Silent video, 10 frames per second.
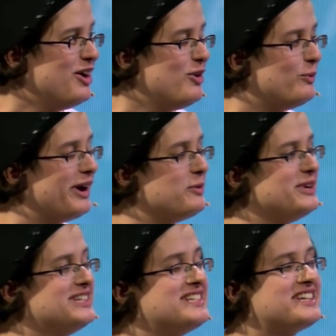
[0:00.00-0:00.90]
where we
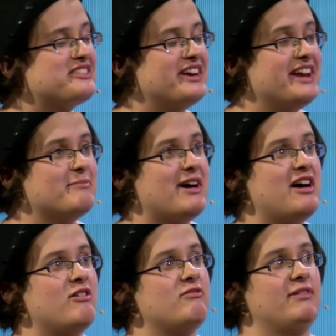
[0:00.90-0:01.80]
disagreed
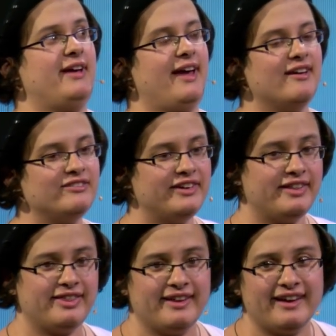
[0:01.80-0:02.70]
about
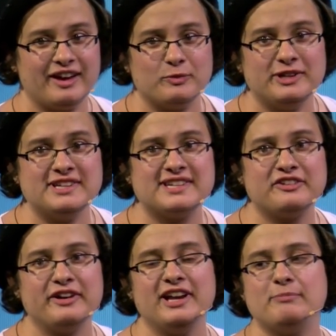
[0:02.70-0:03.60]
everything. We
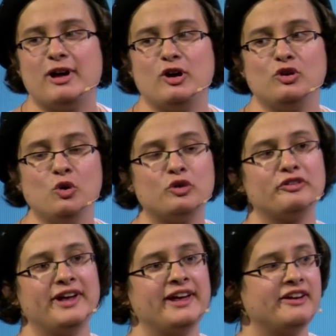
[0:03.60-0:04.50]
disagreed about who
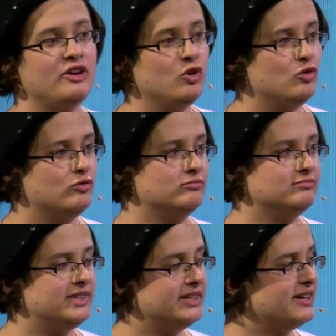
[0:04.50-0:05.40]
created whom.
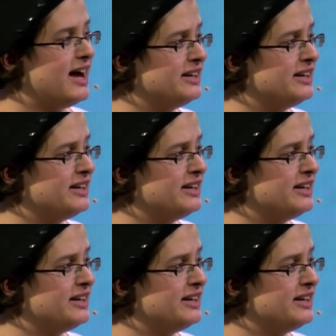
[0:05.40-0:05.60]
Did God